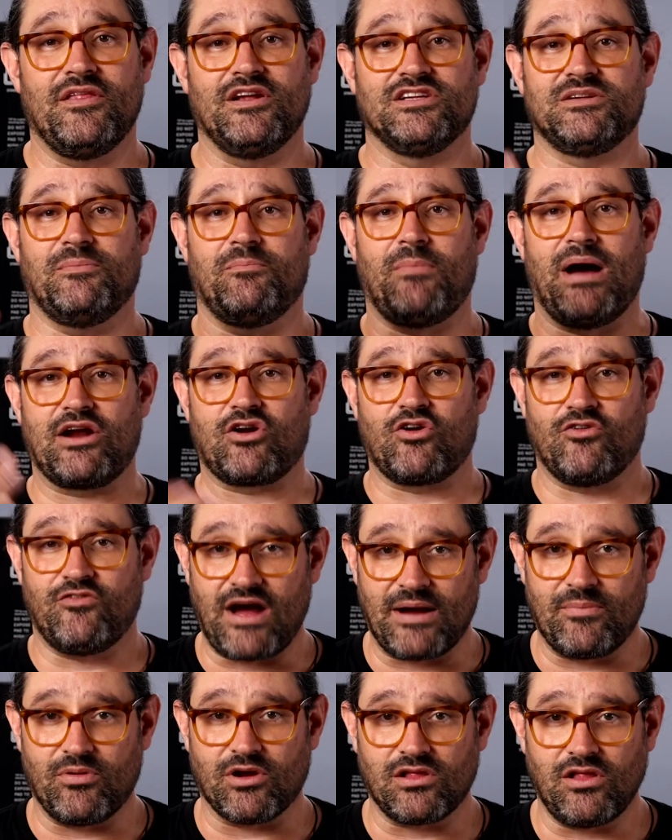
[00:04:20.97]
There's a
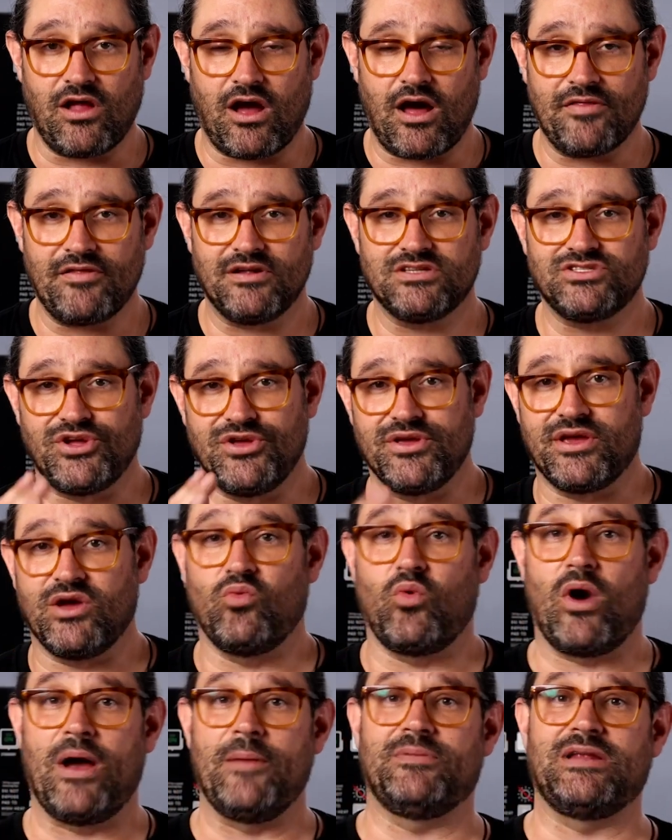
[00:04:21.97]
microfiber cloth so you
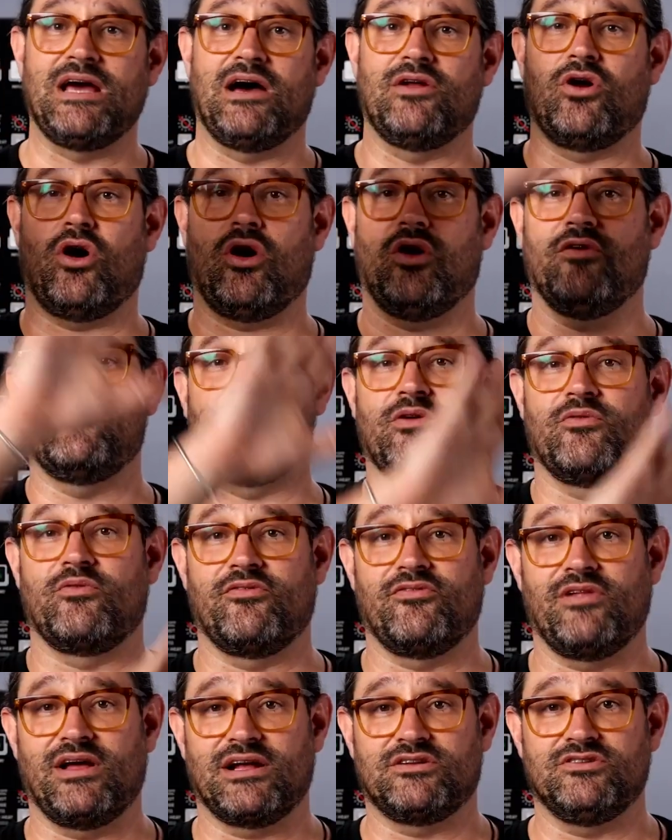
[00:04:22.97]
can wipe down all of your
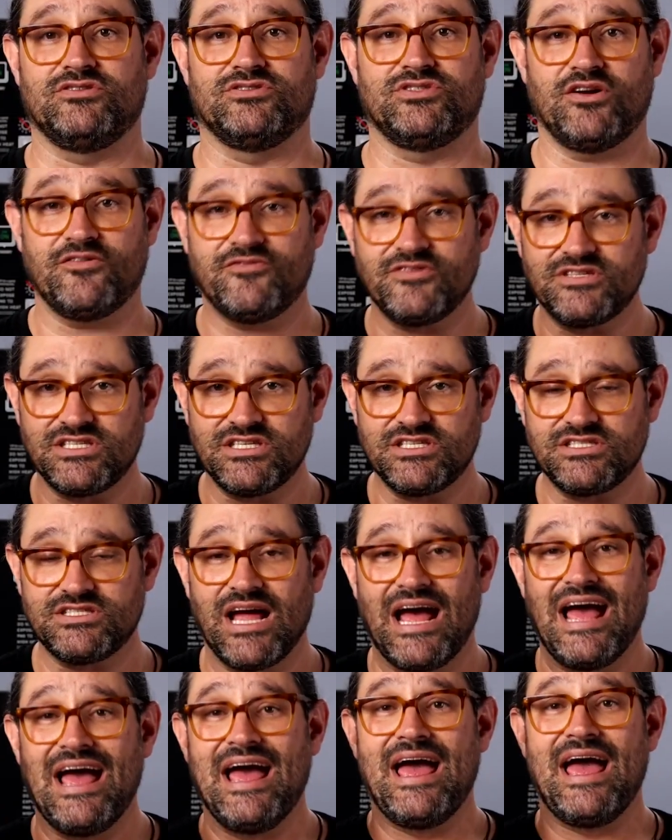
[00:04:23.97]
reflector surfaces,
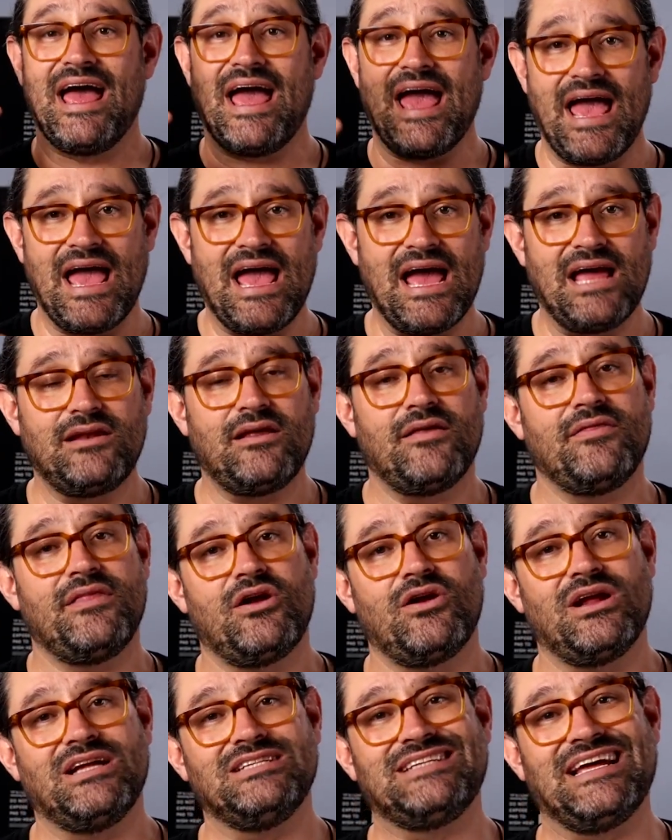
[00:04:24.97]
and
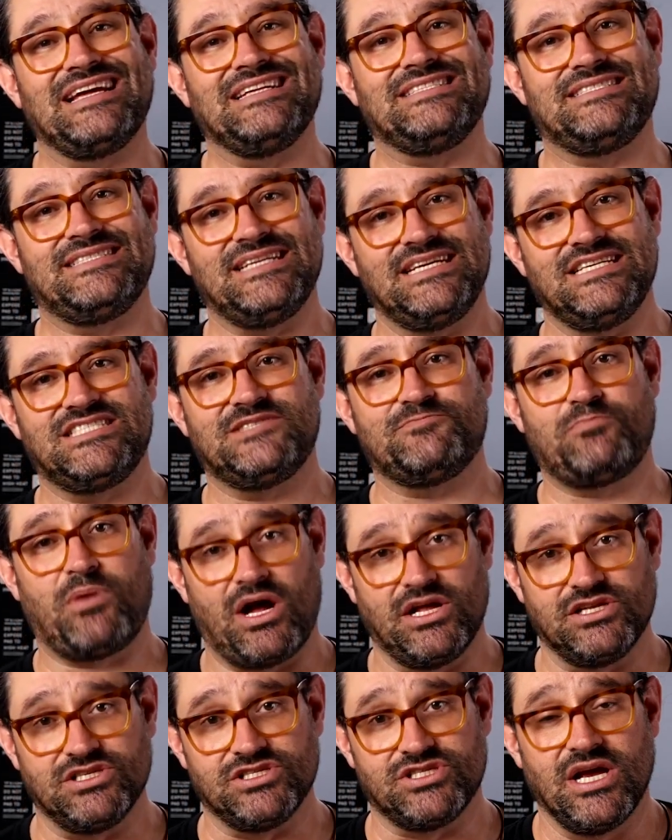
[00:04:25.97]
there is a
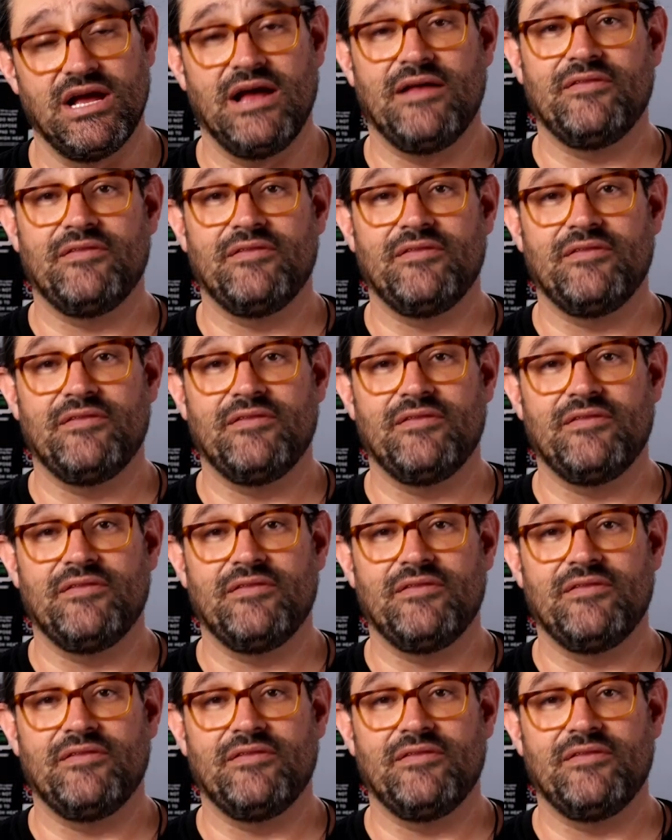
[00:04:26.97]
C-sponge.